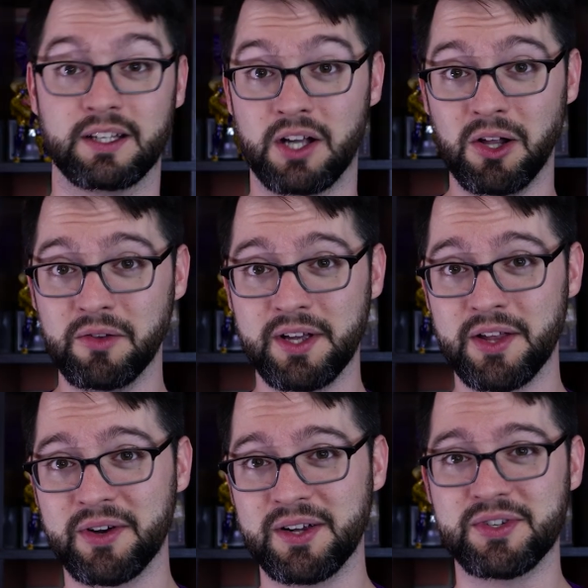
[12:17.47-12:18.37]
Like all the
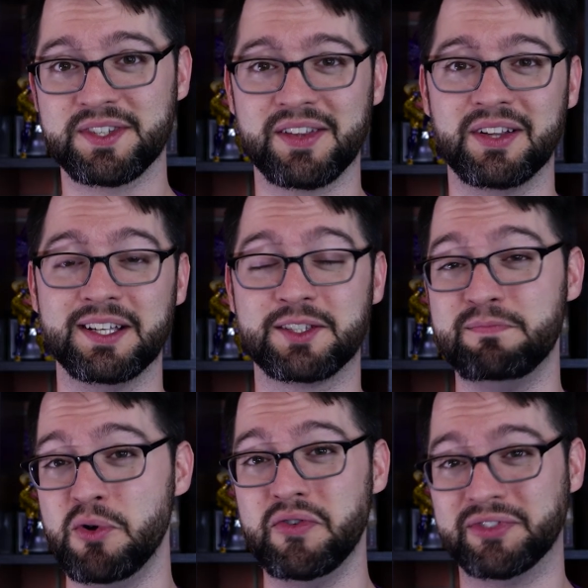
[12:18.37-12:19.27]
other entries on the list
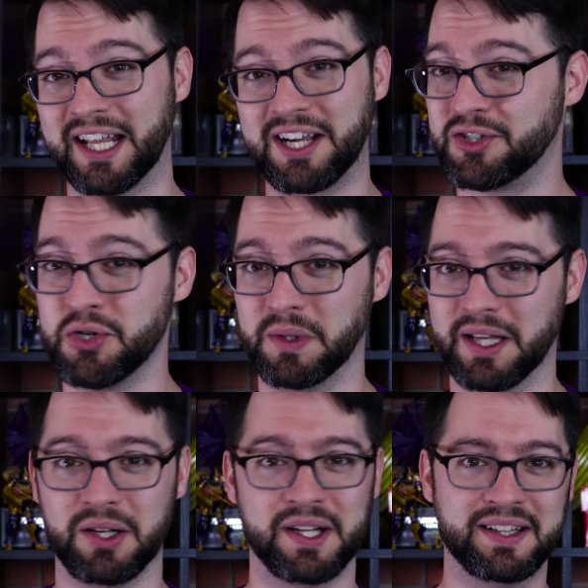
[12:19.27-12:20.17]
moved like too
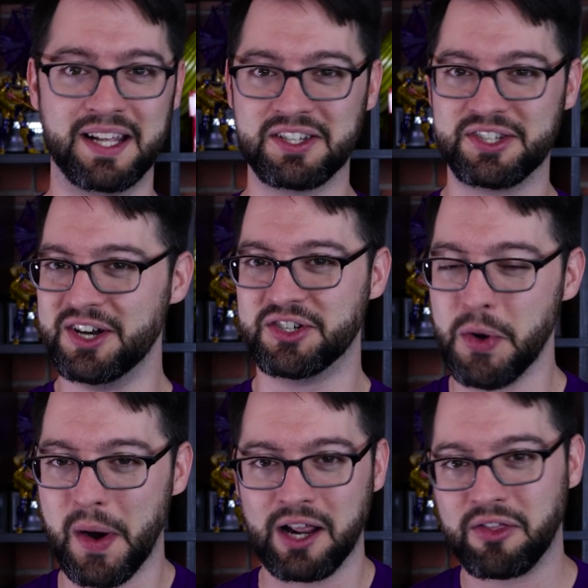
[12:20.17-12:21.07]
little. Like they just didn't
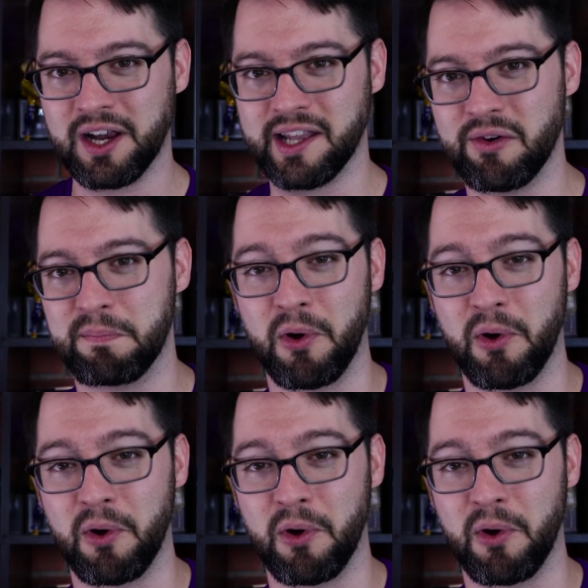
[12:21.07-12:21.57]
do anything and they were